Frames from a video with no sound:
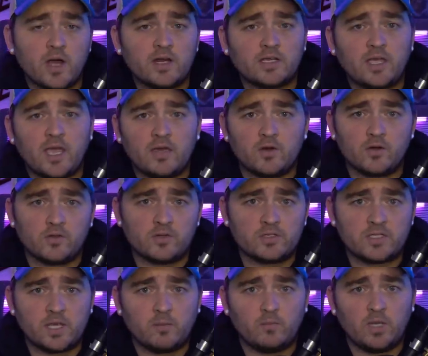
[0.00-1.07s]
try to cater to
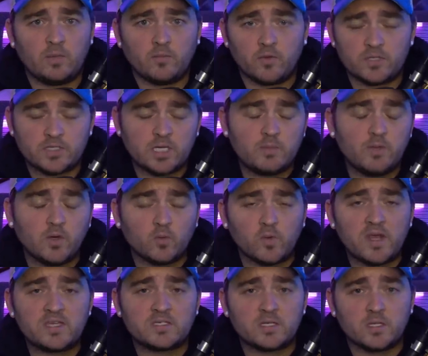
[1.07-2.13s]
the same people. It's going to be
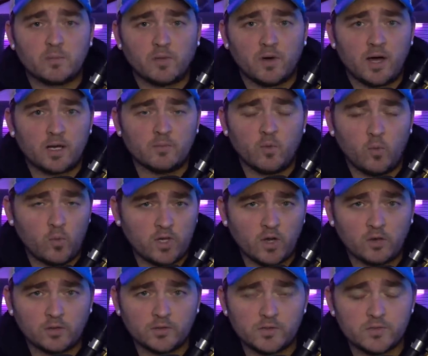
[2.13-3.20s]
a race to the bottom when
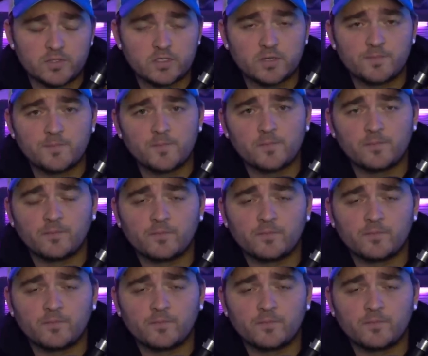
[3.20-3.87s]
we all lose.